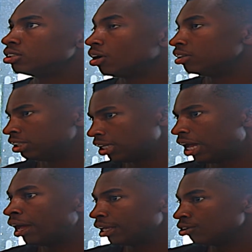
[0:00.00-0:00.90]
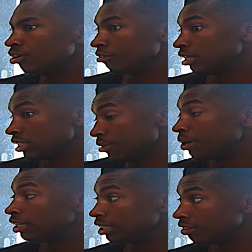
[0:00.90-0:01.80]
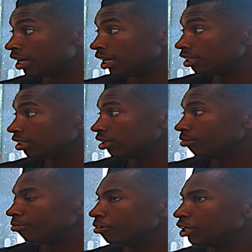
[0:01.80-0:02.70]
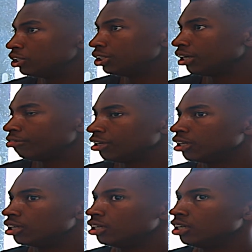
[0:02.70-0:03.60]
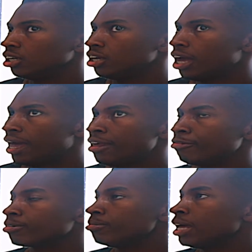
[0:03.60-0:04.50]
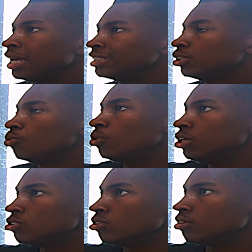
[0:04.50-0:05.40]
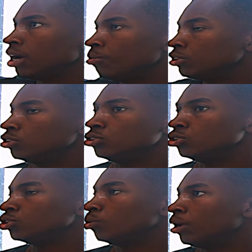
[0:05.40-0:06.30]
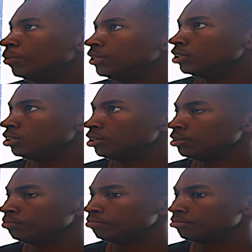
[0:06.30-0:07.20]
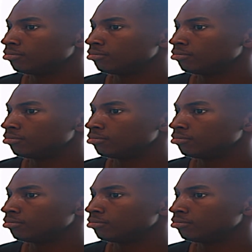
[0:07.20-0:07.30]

So I was at university when I did that, first year, I think. And then from there, I still wanted to, I wasn't too sure what I wanted to do.